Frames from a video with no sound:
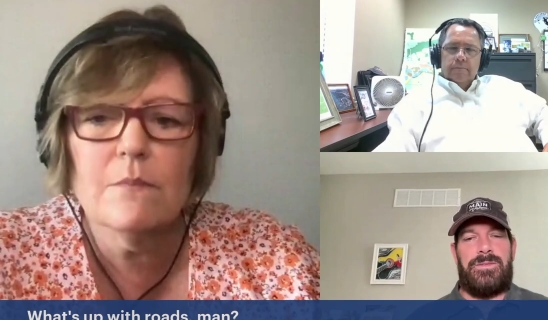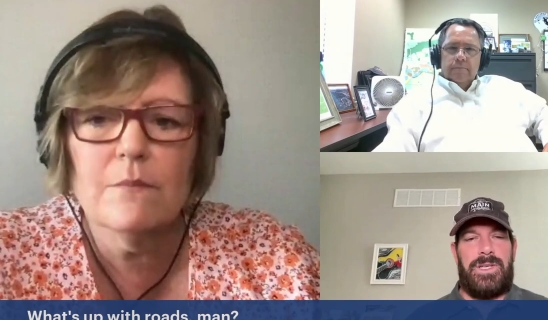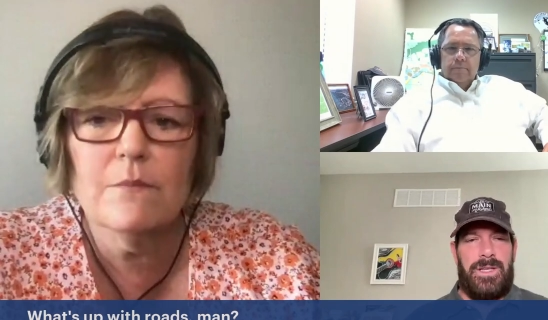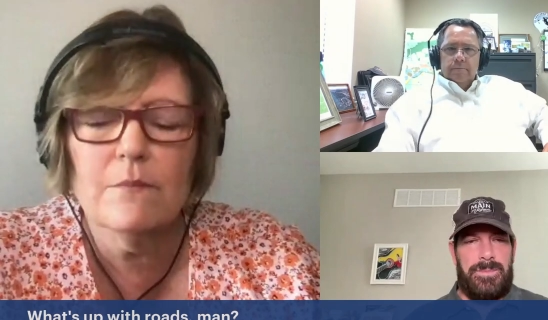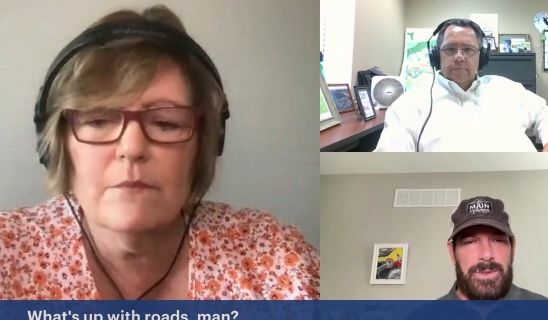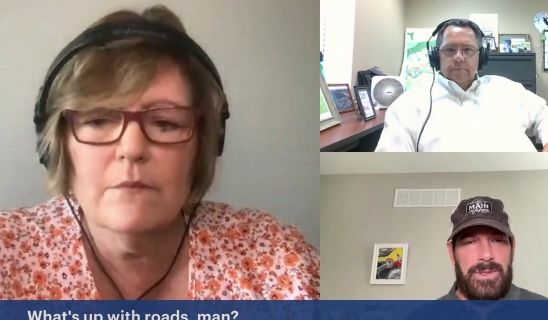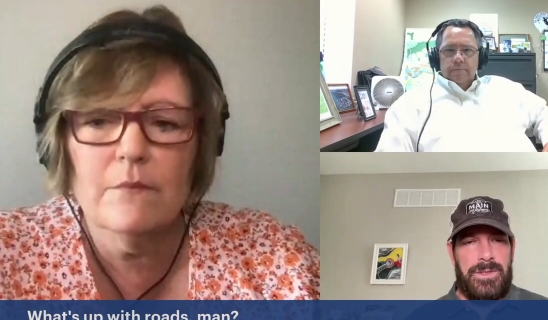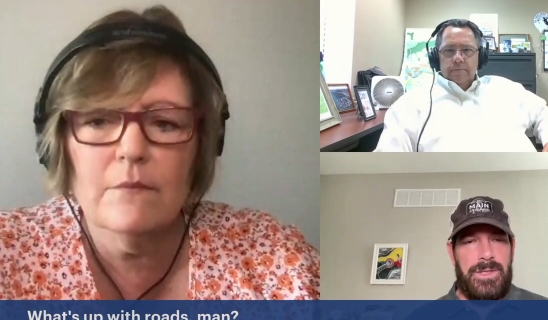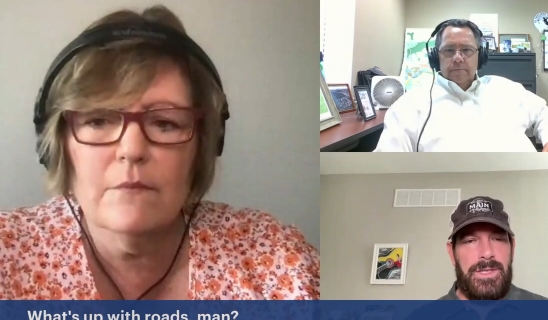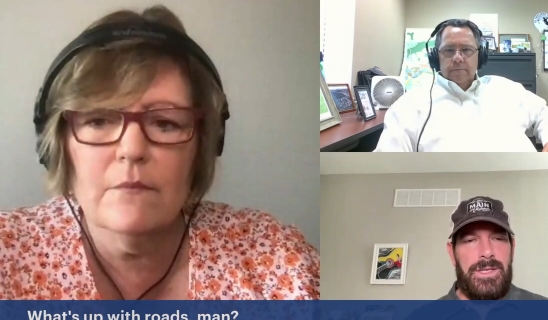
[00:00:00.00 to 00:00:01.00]

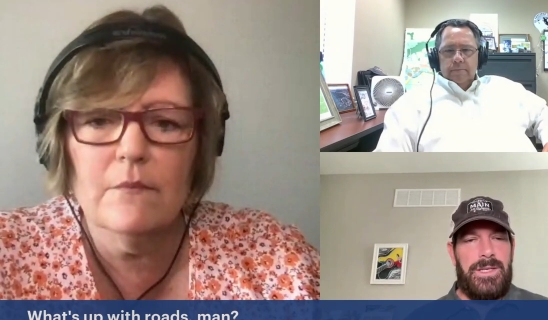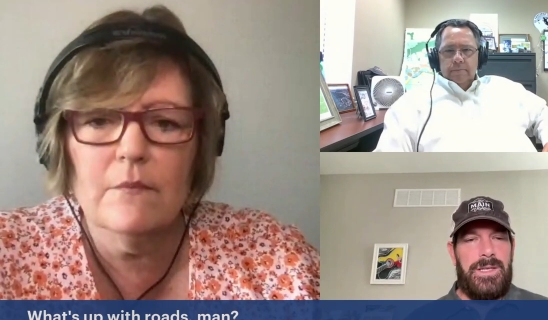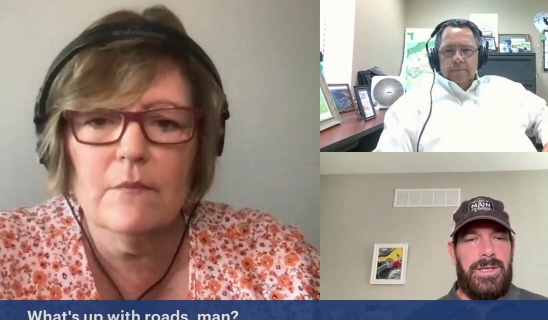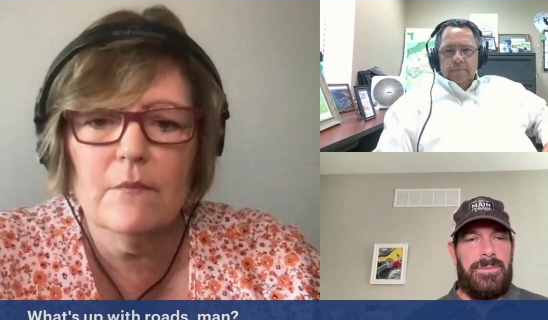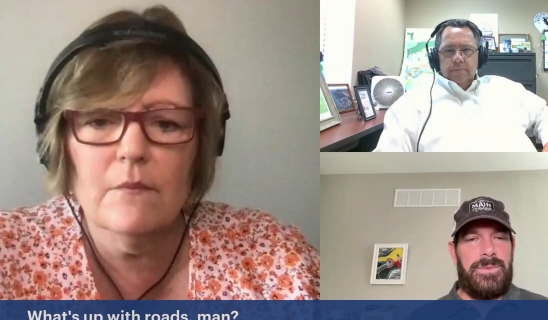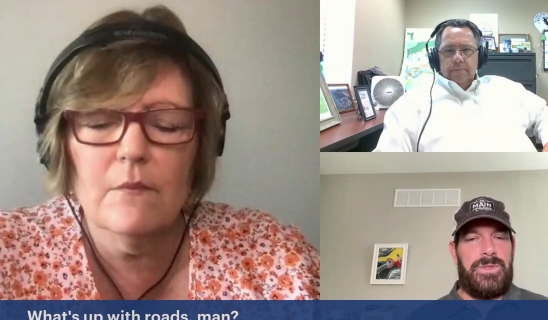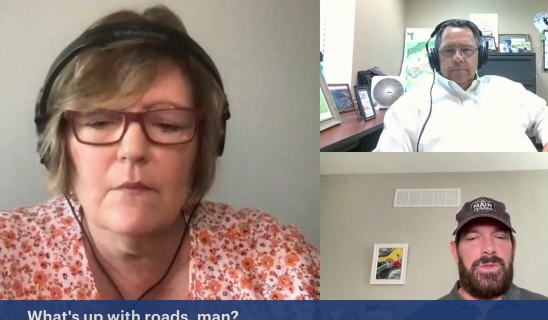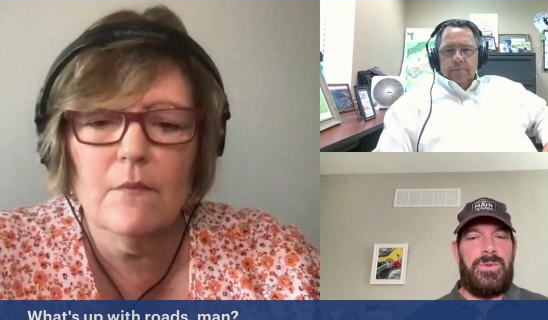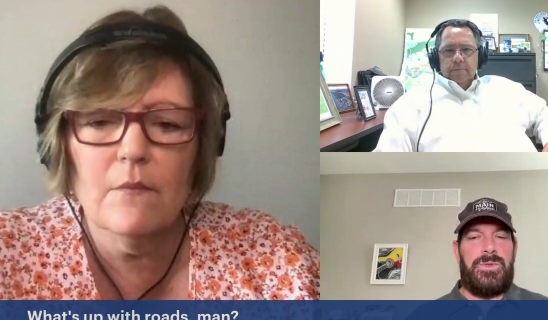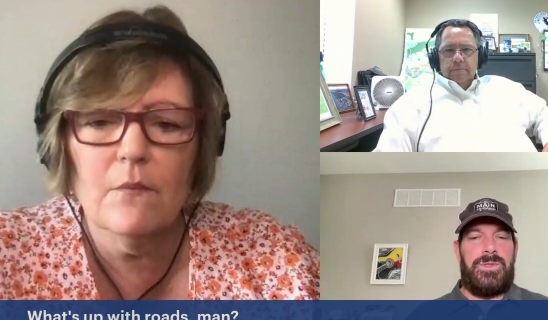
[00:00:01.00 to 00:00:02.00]
Speaker 1: developer um,
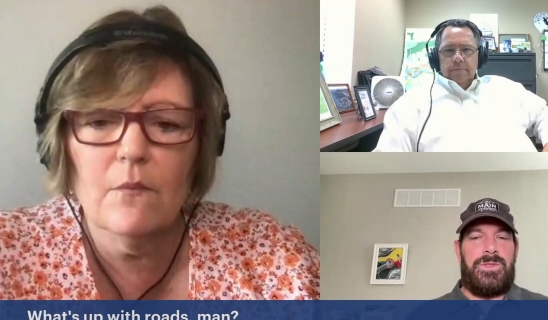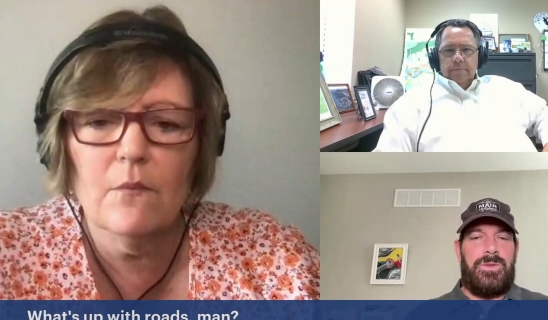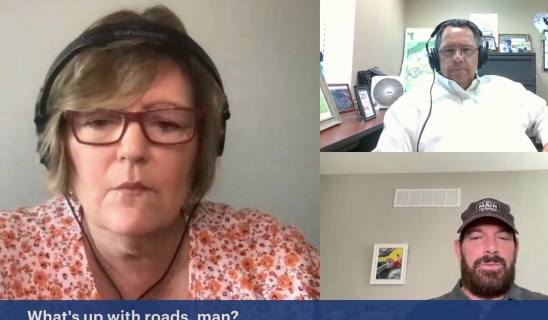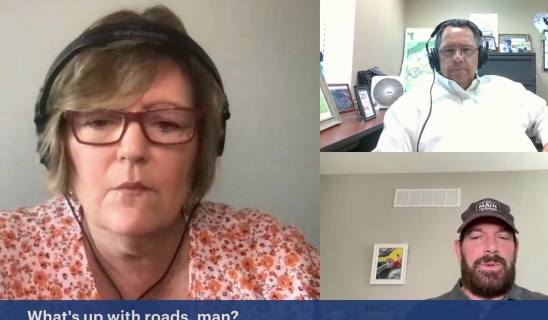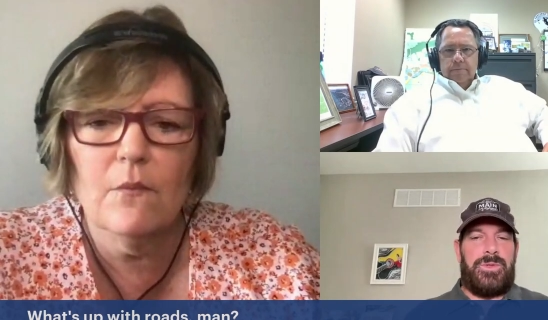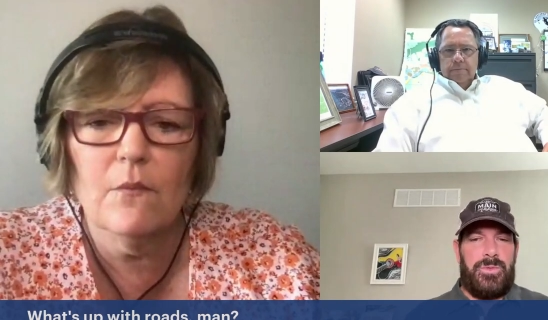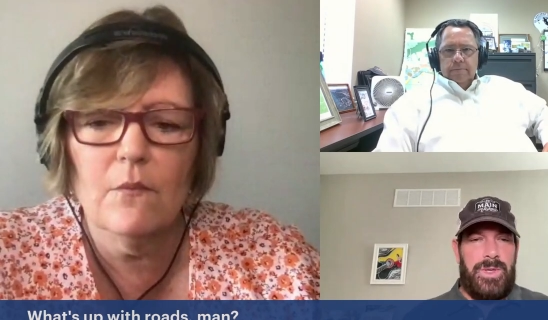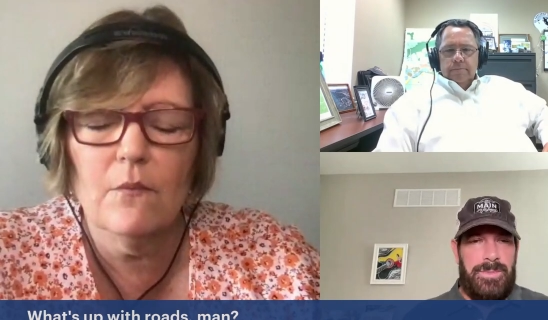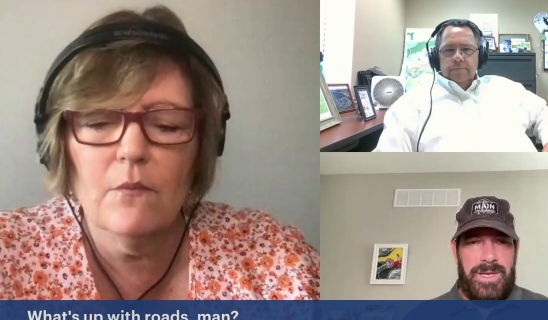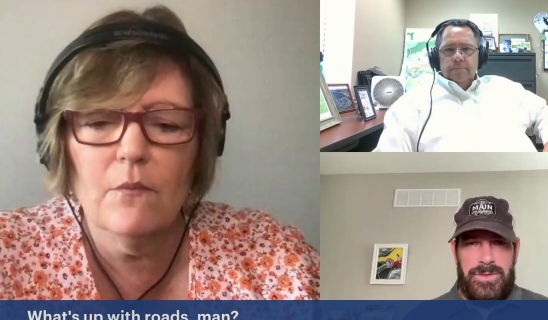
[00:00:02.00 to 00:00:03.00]
to to to
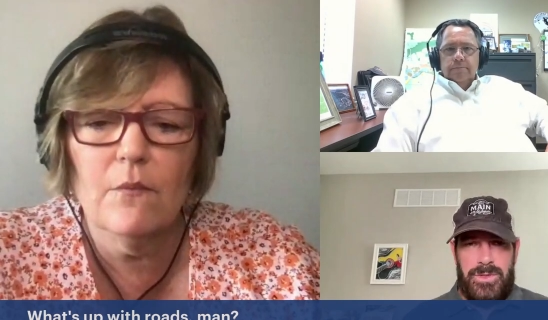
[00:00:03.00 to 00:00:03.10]
repave